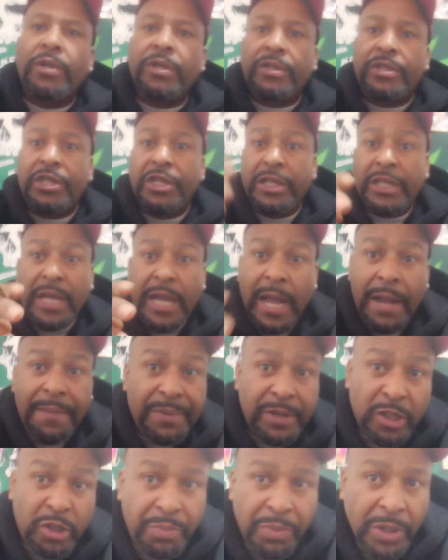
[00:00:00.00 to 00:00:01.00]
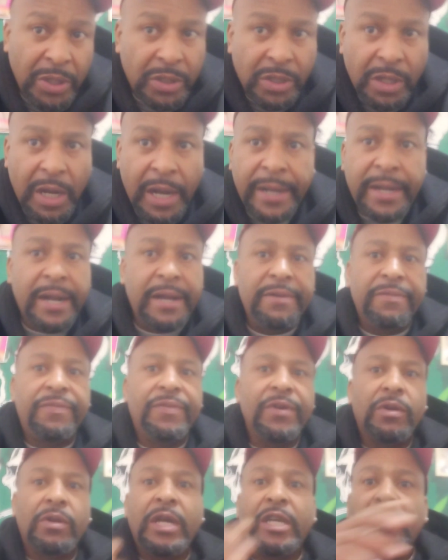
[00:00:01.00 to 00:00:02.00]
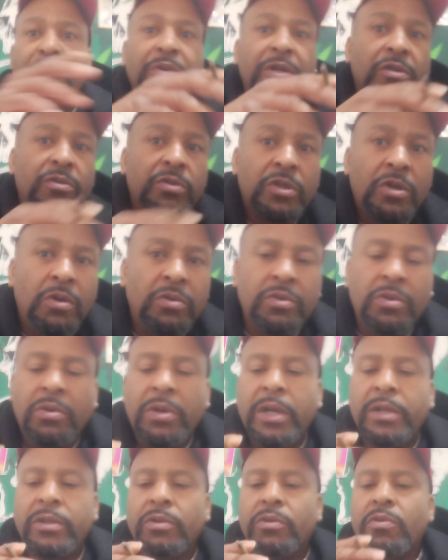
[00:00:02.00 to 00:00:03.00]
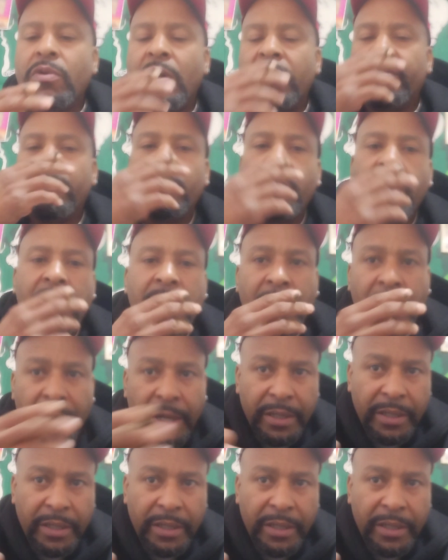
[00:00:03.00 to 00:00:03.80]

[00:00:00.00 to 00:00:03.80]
the shit that happened to Spence, I kind of felt like Spence was gonna do that to Crawford, right?